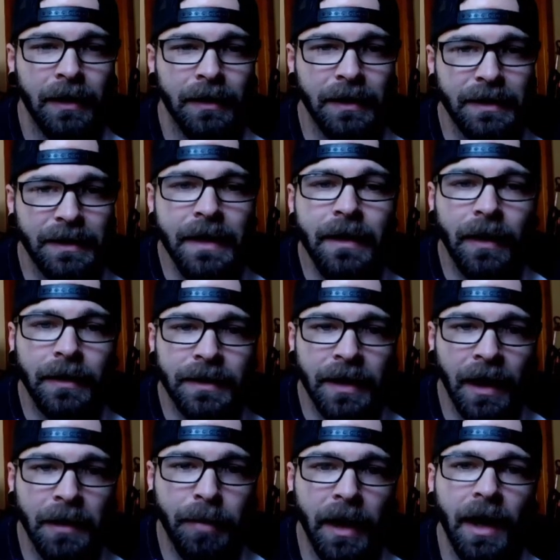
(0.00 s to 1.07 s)
Let's take our
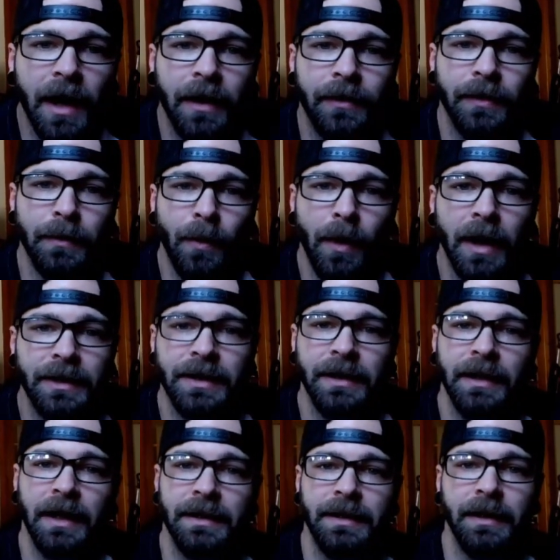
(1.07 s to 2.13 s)
time back from watching
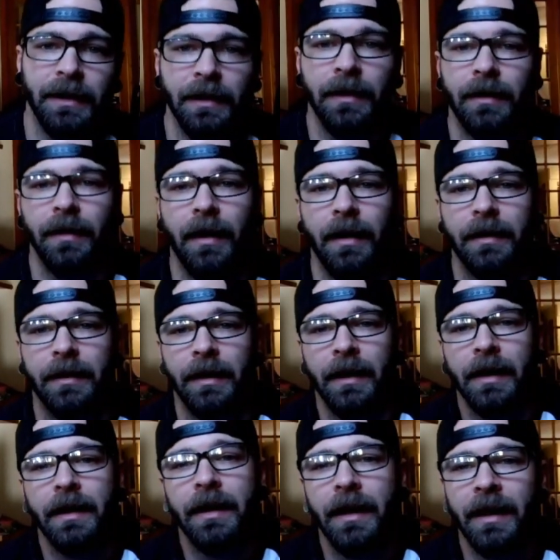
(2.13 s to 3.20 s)
that ticking clock
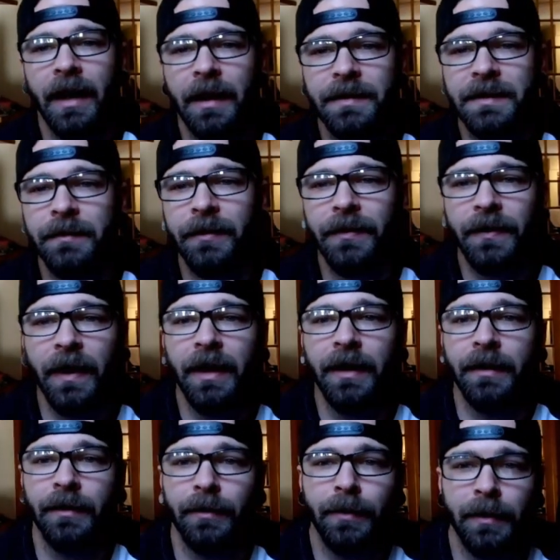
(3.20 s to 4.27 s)
and have some
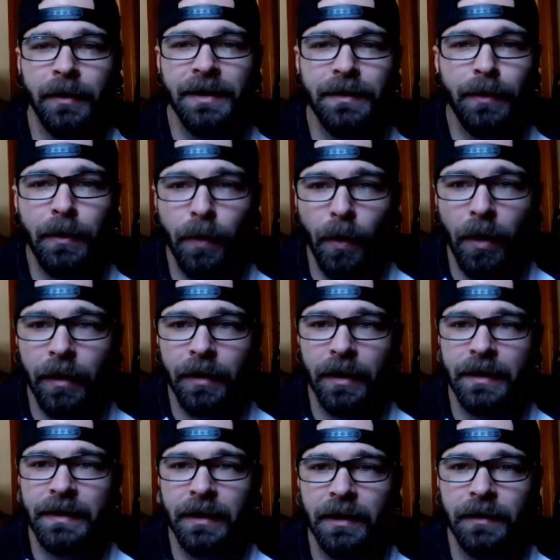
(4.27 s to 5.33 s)
fun. Let's reward
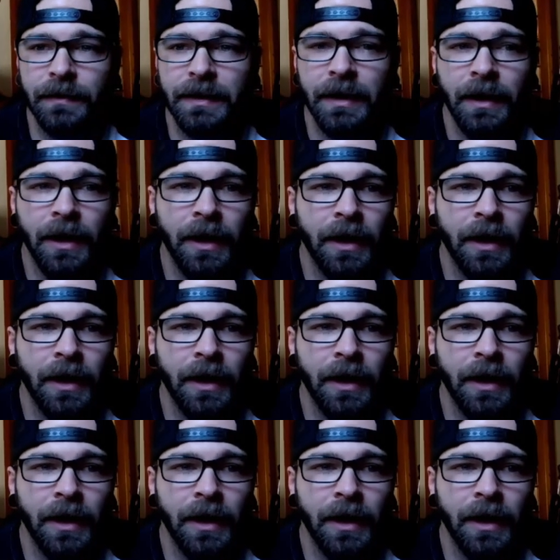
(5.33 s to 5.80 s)
ourselves.